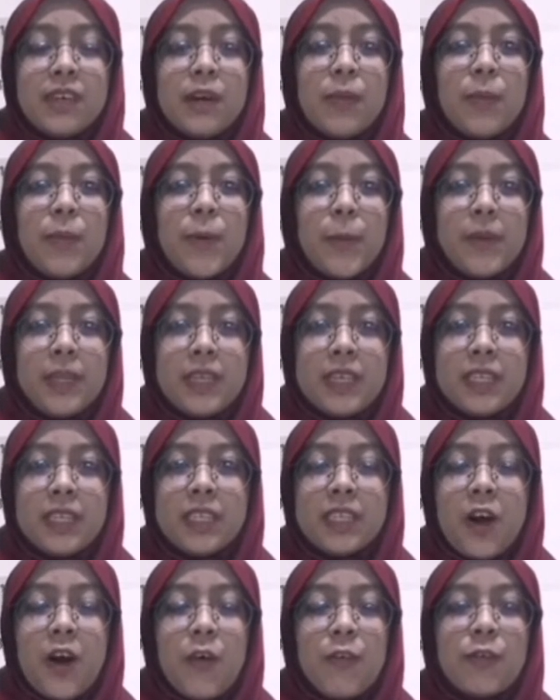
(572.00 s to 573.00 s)

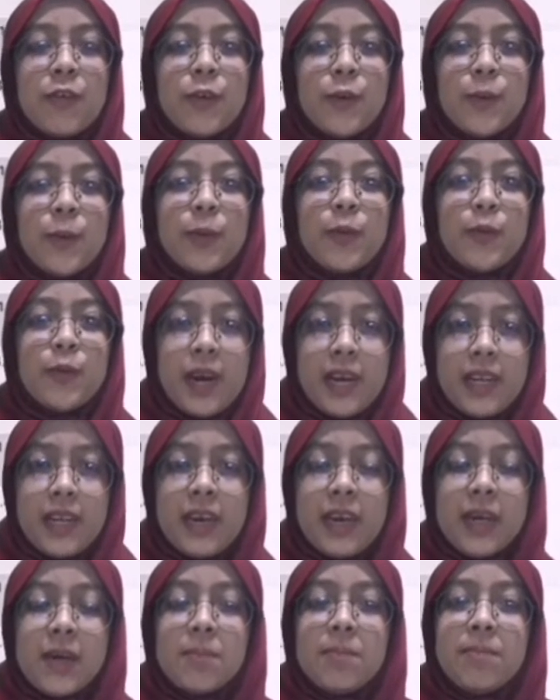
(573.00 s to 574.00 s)
properties of group 1
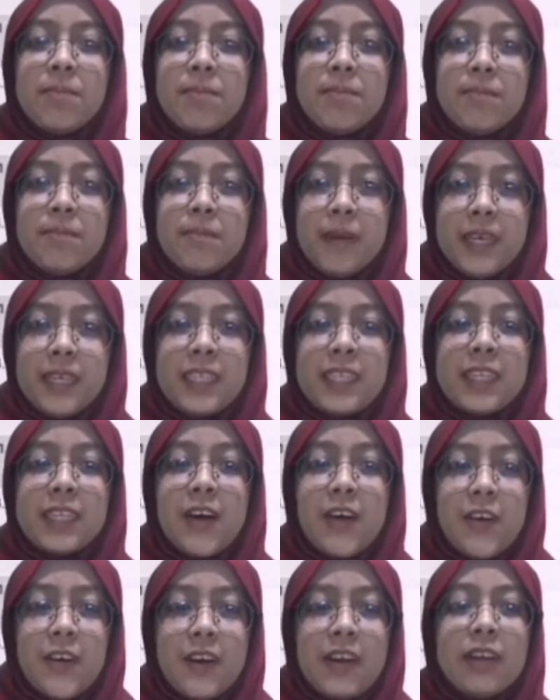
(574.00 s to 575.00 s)
based
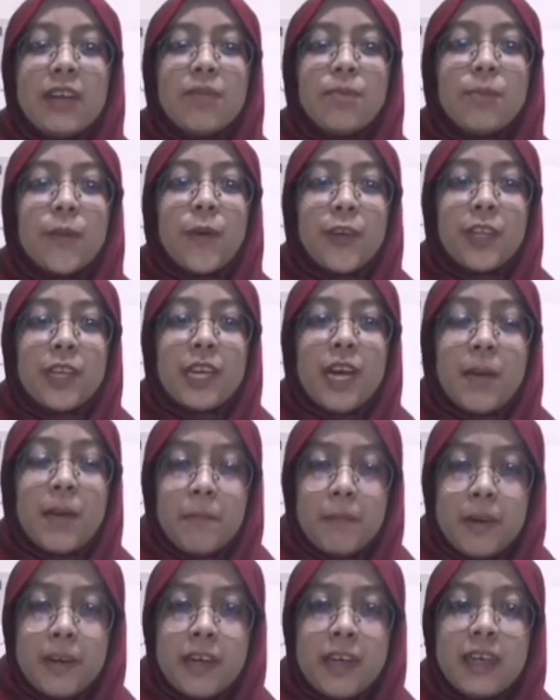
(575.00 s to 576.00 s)
on proton
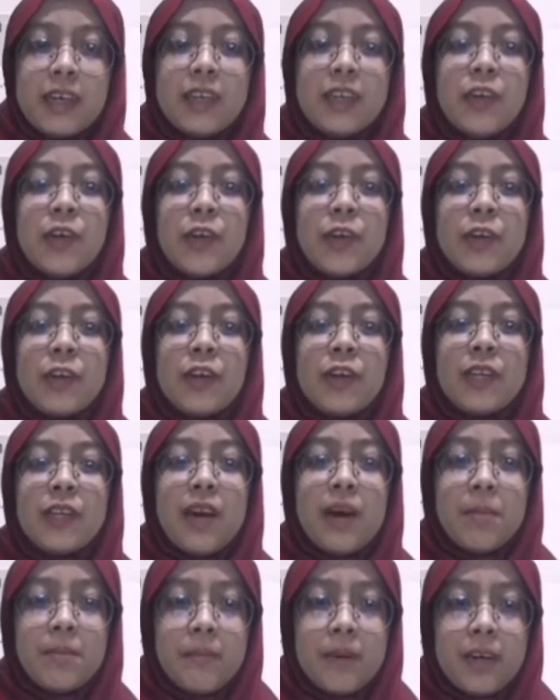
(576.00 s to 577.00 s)
number, nucleon
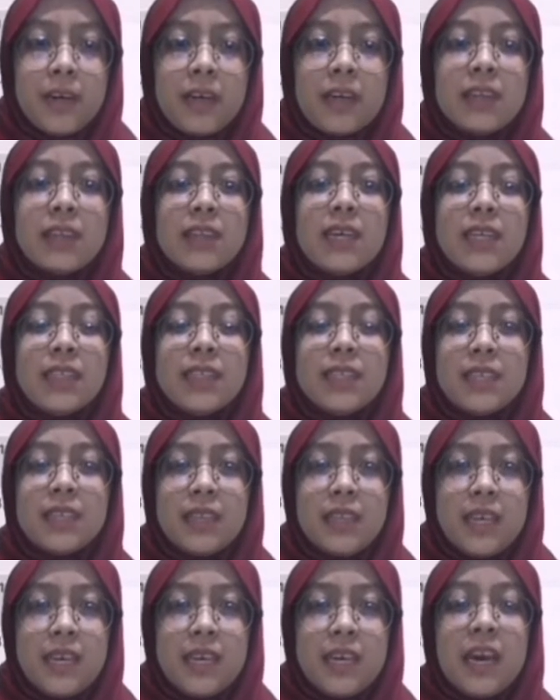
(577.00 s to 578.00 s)
number,
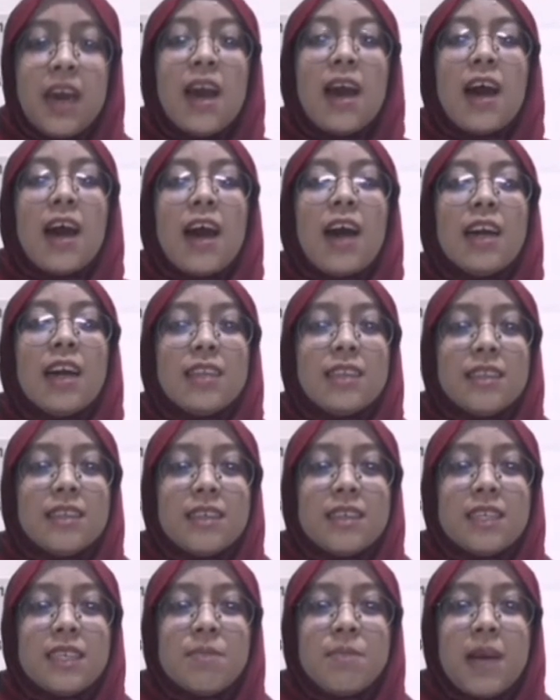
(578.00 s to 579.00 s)
density,
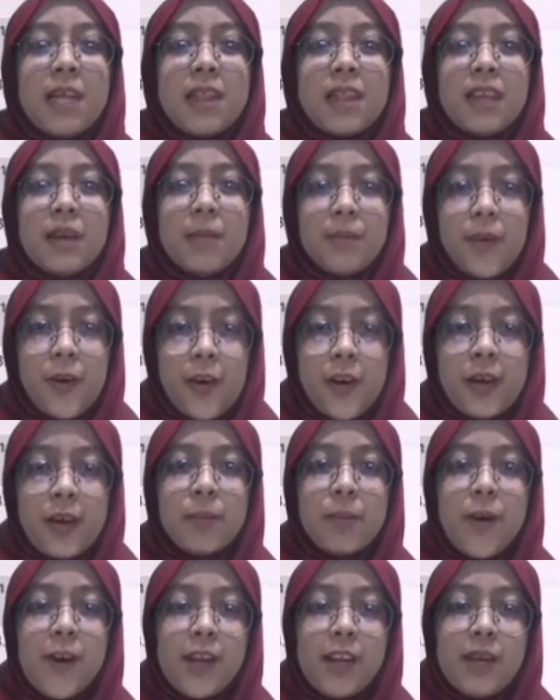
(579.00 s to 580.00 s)
hardness, melting
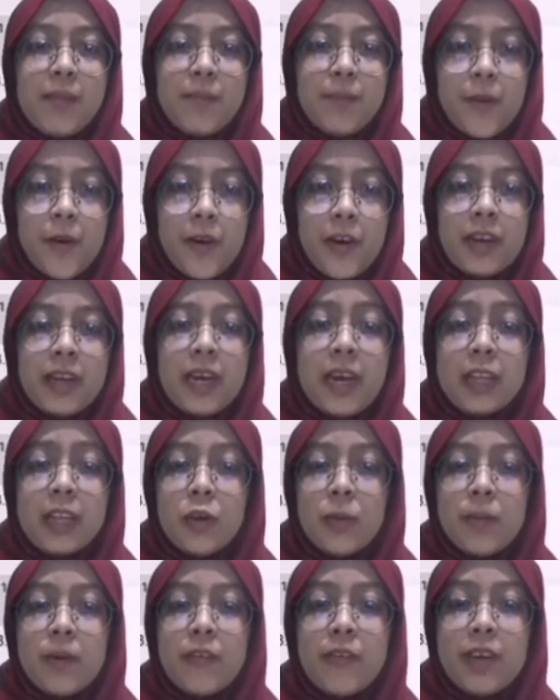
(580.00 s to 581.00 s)
point, boiling point,
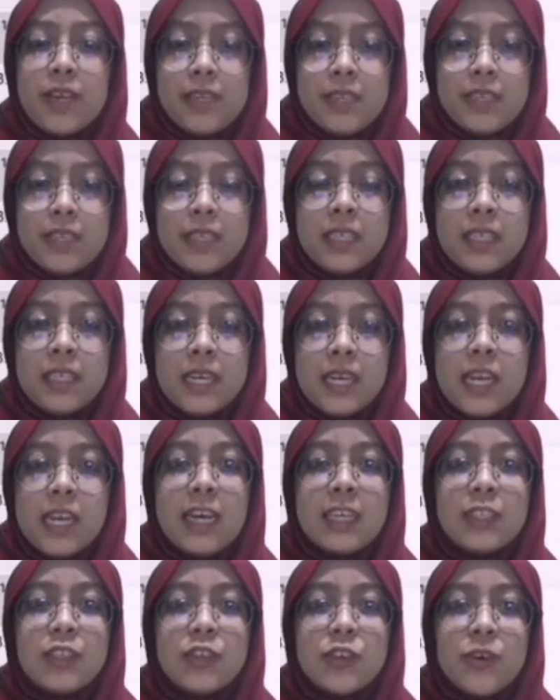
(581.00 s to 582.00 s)
atomic radius,
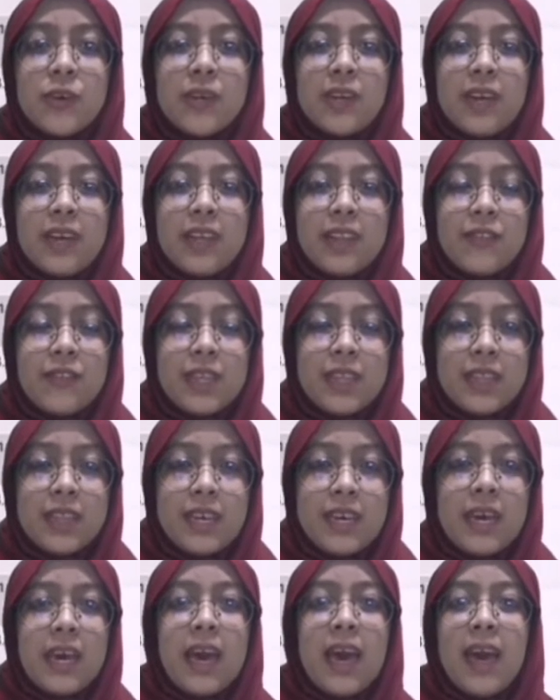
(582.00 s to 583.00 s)

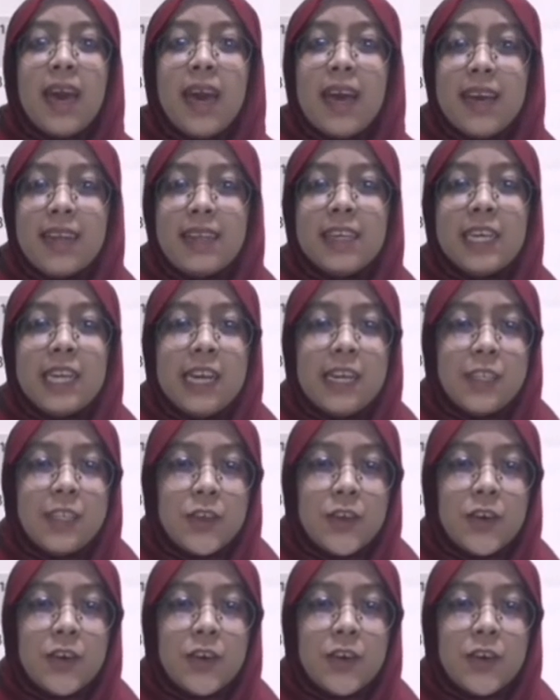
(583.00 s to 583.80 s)
electronegativity, and electron